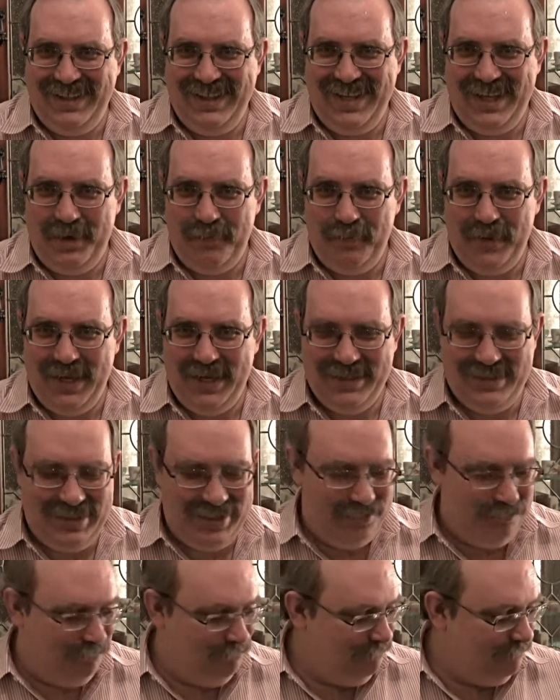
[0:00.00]
Isn't that
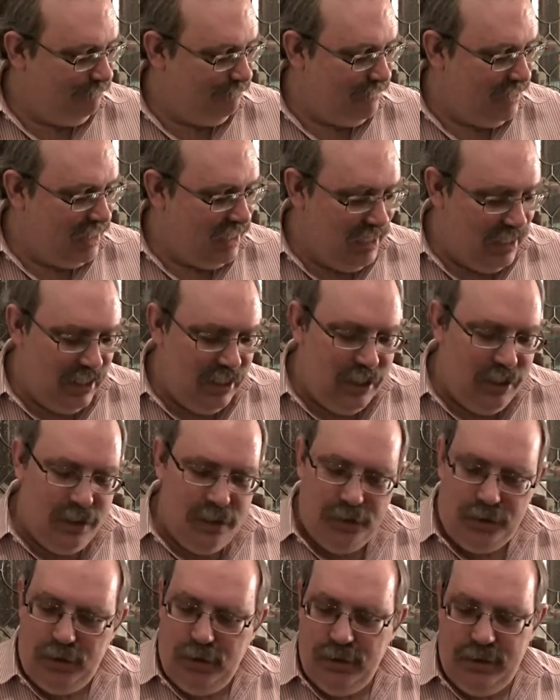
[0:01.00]
amazing?
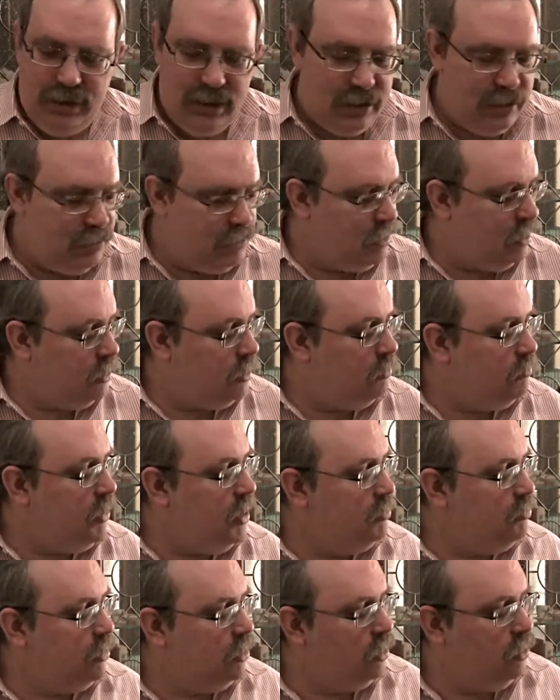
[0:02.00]
Truth is that the
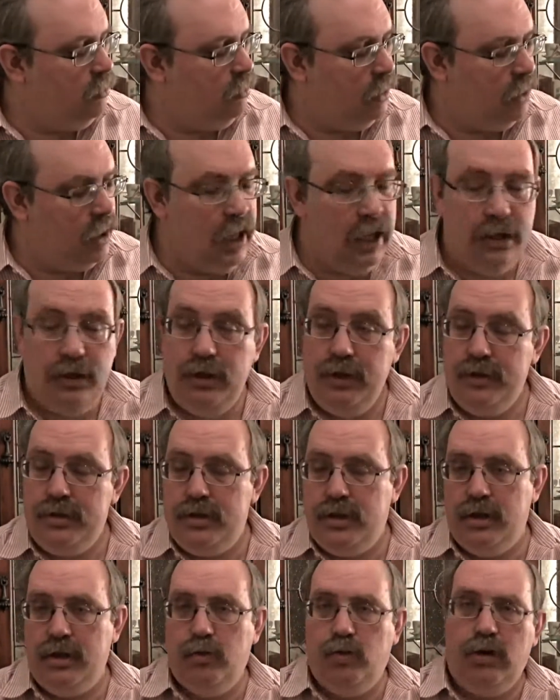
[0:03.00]
people who had gotten
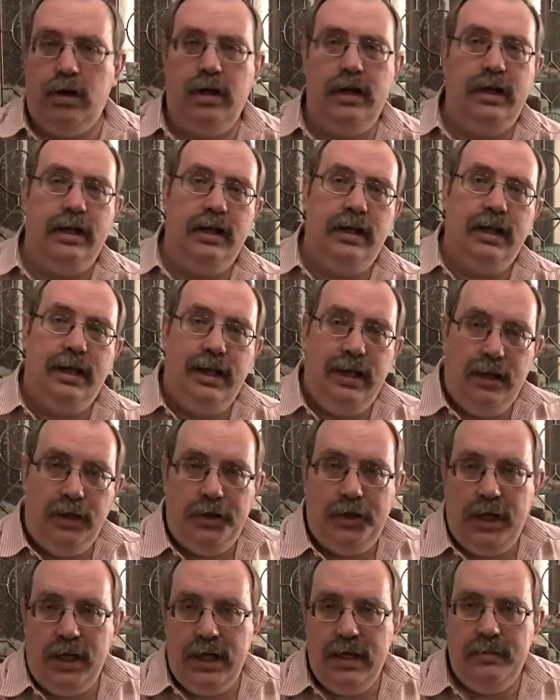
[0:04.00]
used to the wording of the
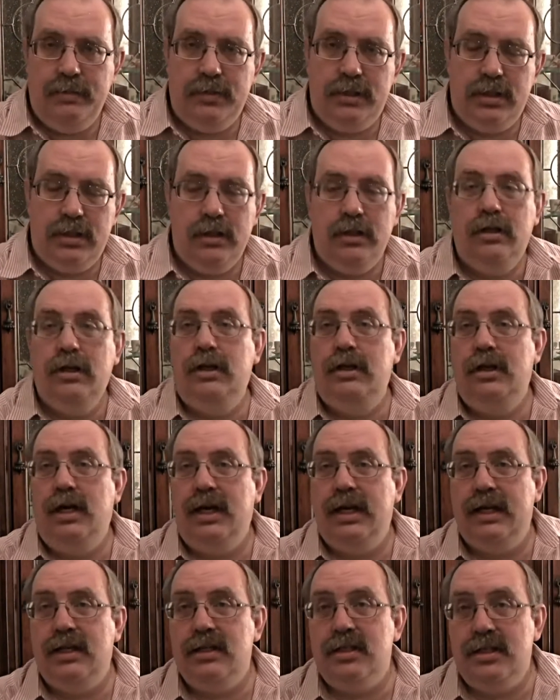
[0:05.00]
King James could
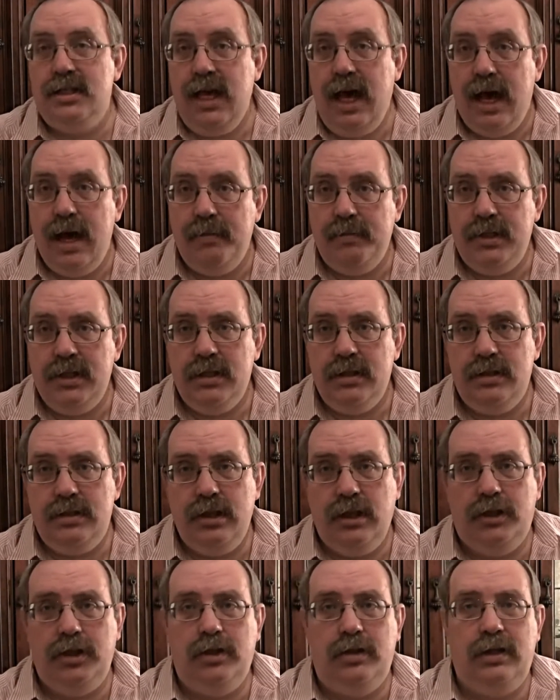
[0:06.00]
not accept
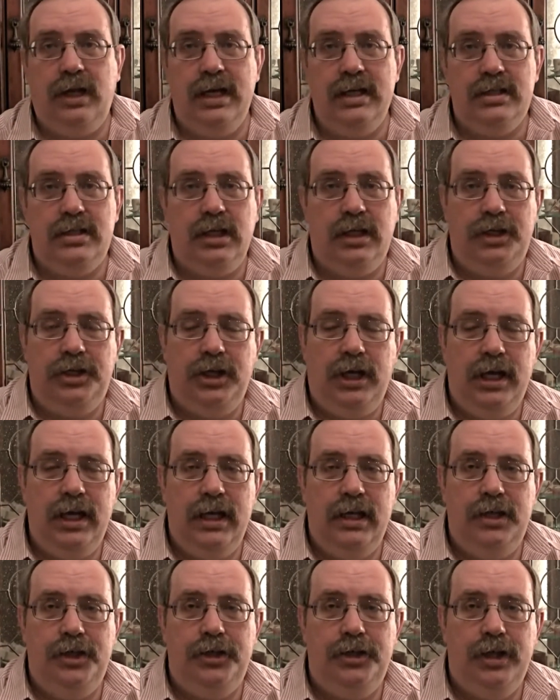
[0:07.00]
such a drastic
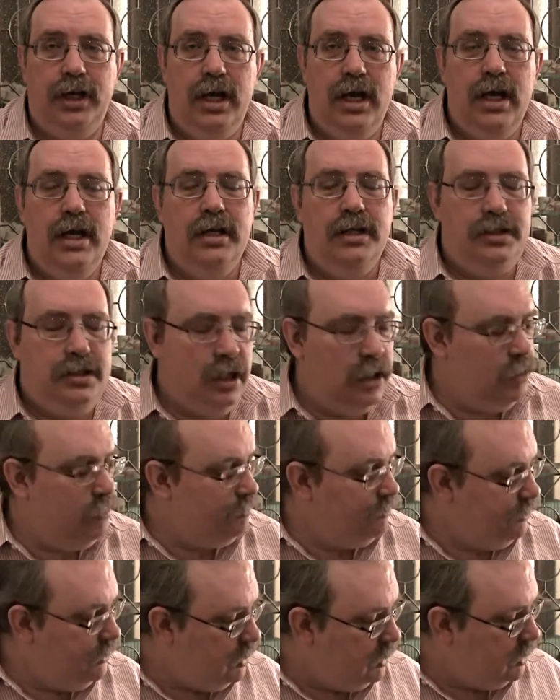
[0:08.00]
change.
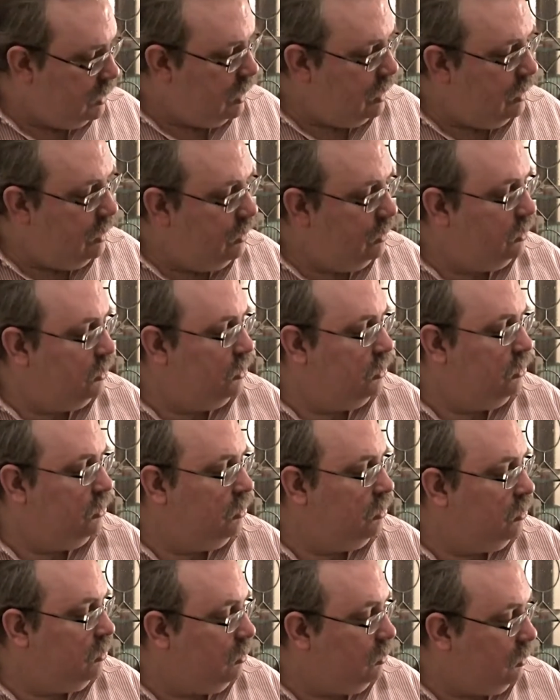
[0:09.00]
So they
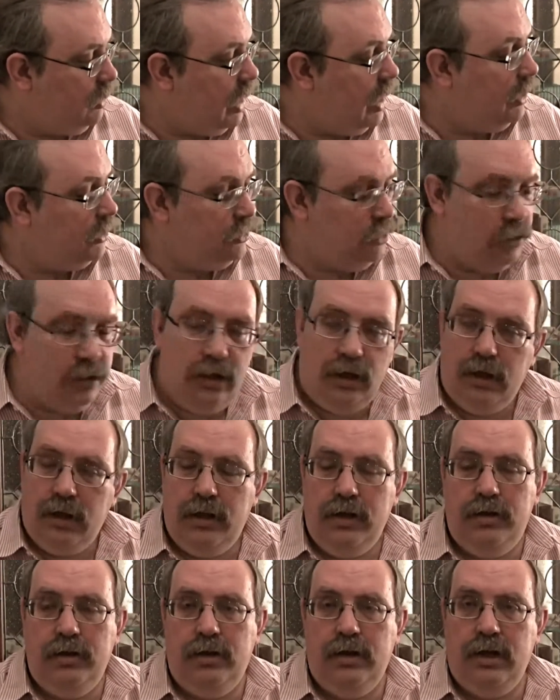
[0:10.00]
actually
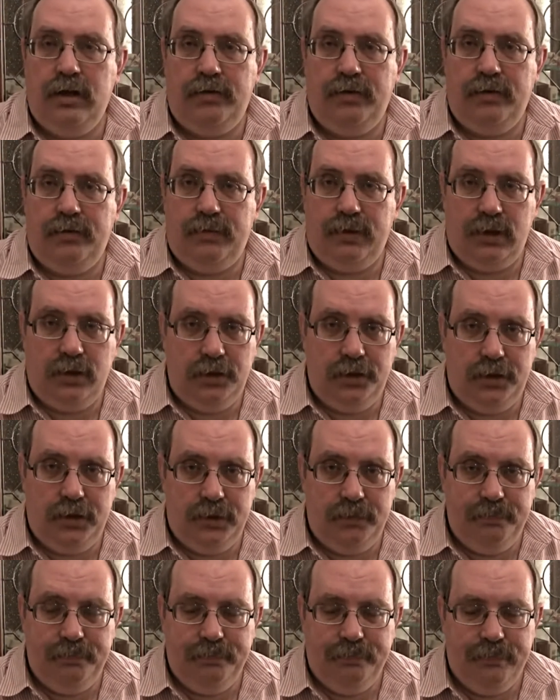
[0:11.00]
turned it into a different
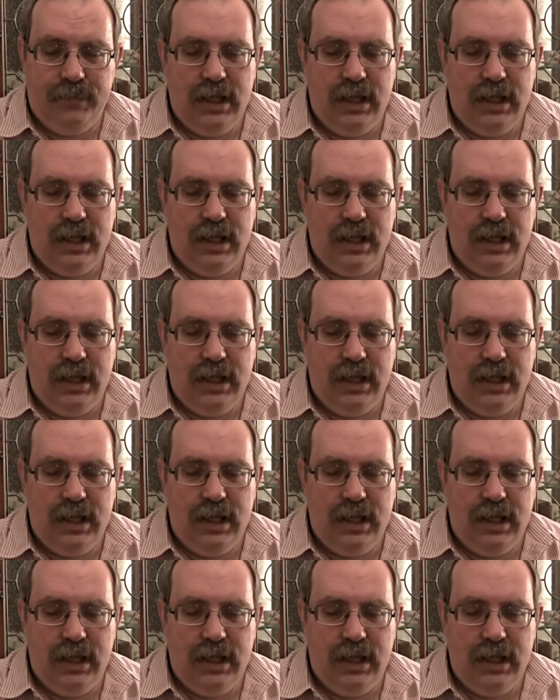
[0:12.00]
version.